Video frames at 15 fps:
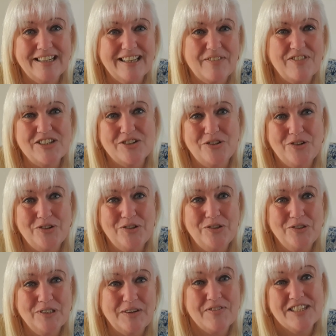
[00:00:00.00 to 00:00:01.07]
give us a call,
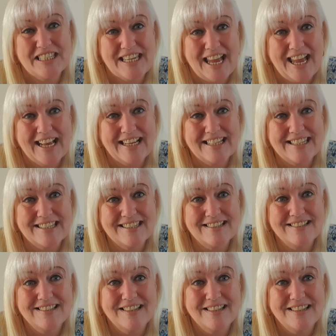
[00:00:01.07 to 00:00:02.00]
give us a text,